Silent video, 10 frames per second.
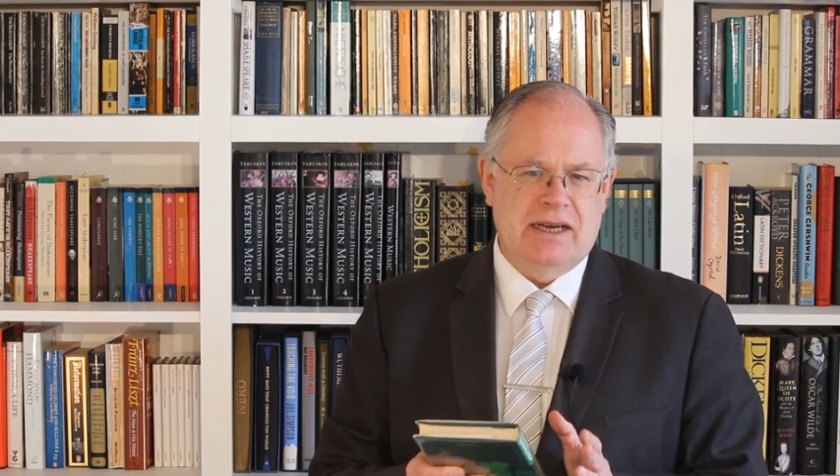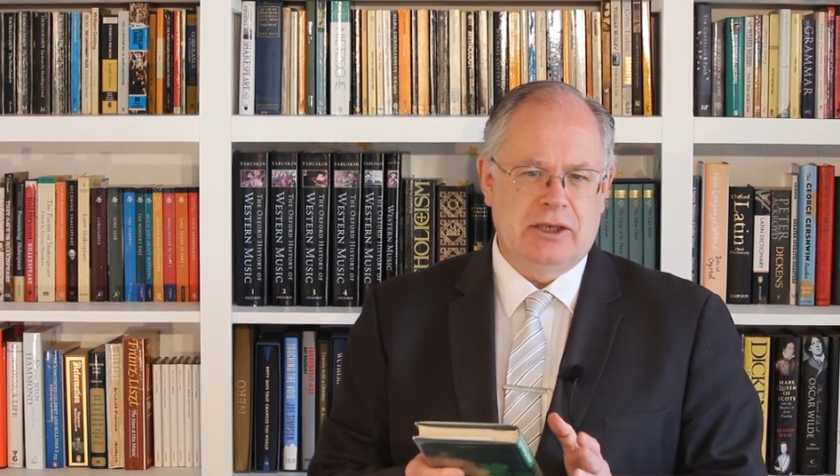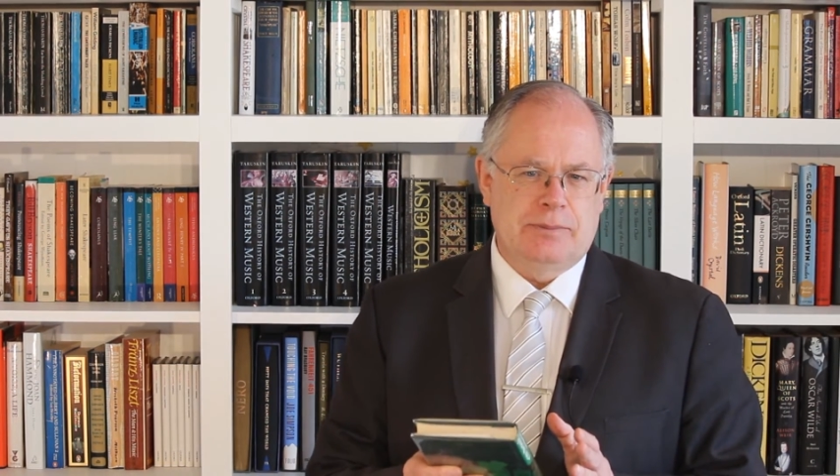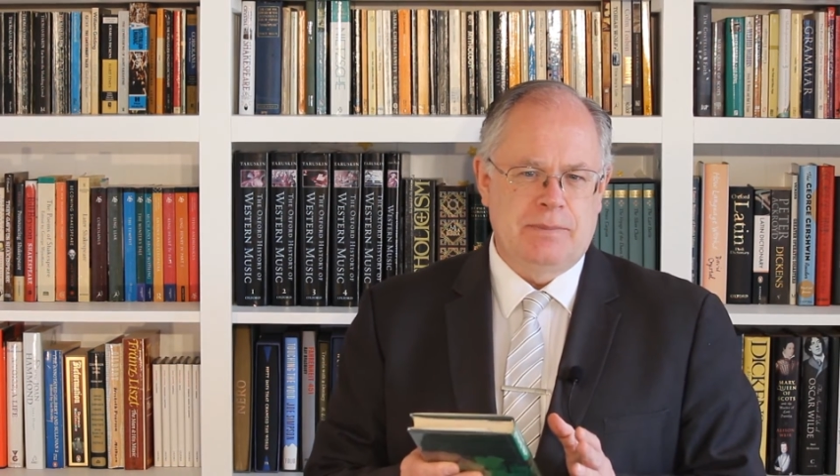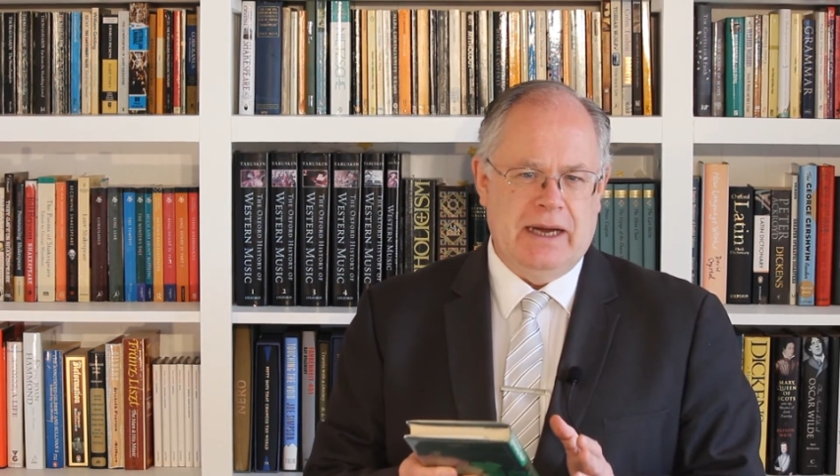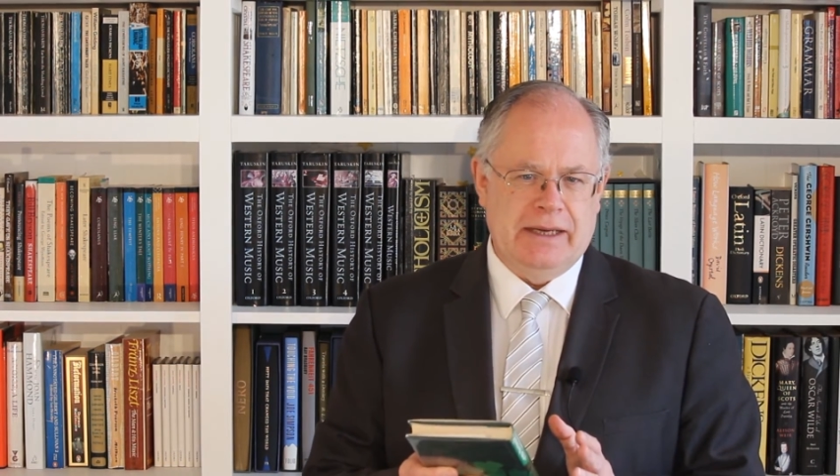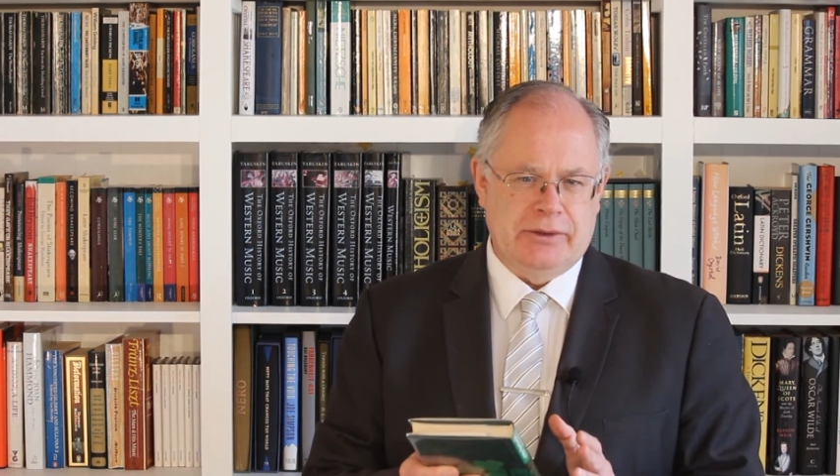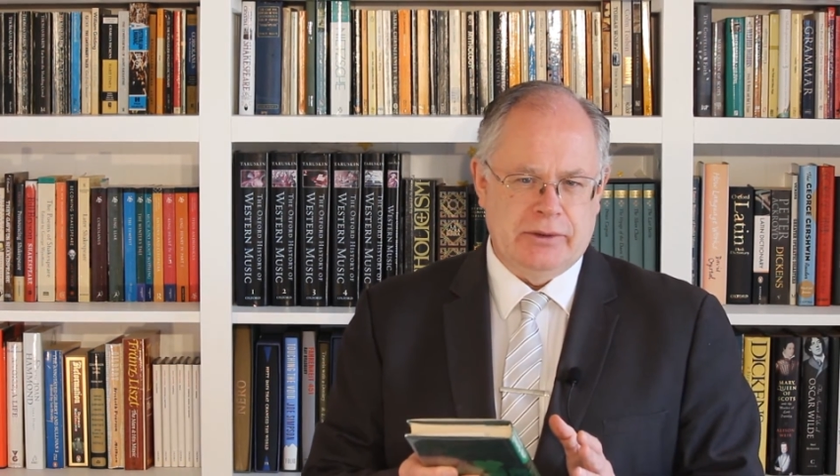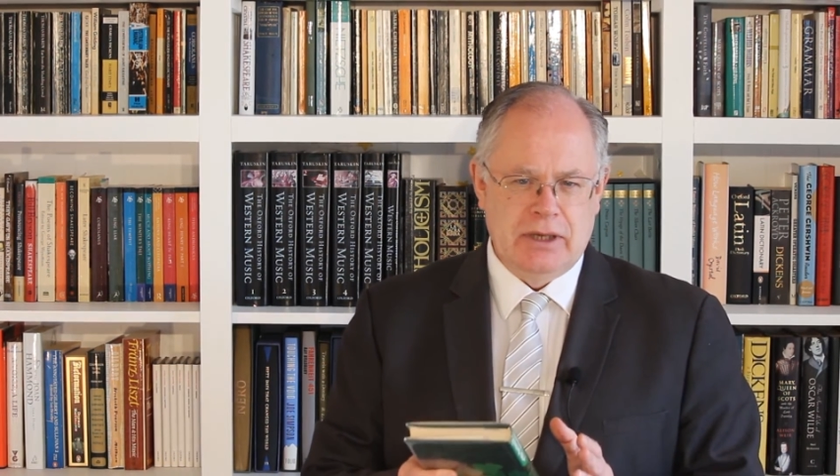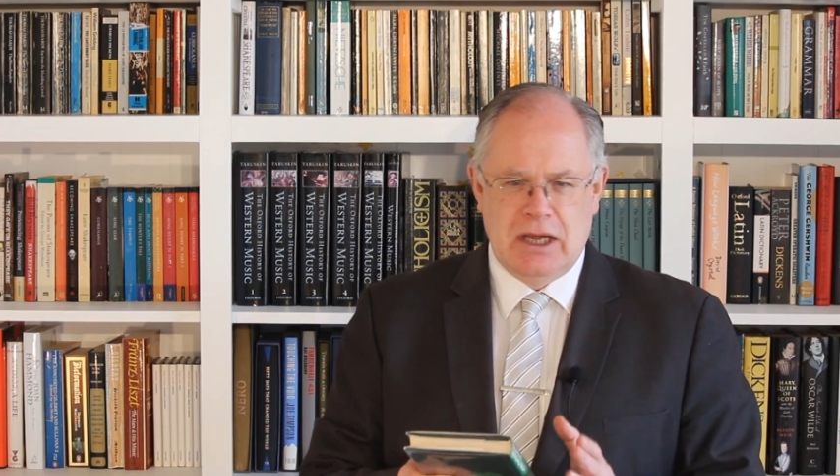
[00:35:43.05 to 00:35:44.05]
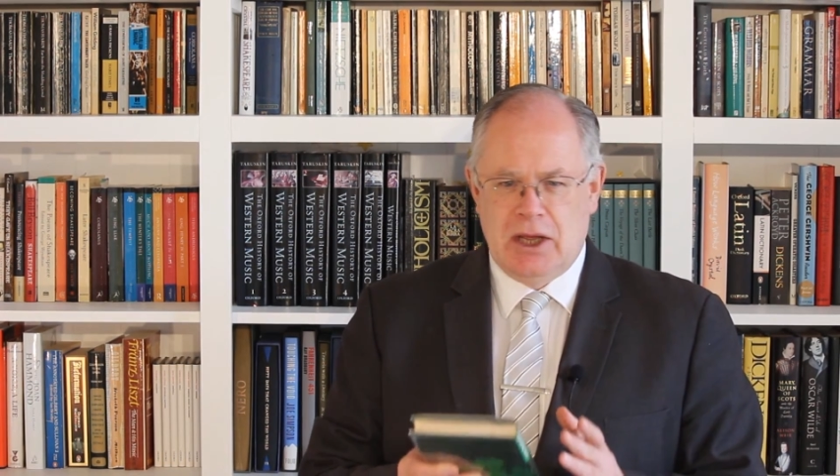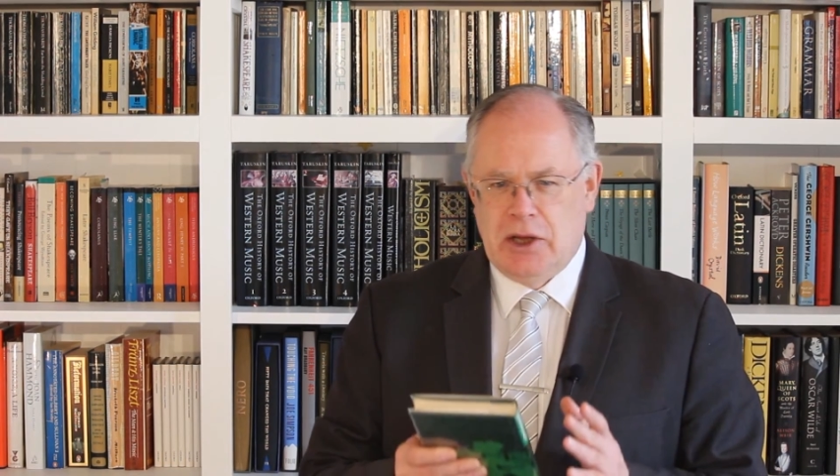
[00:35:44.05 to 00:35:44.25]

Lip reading: to help Michael,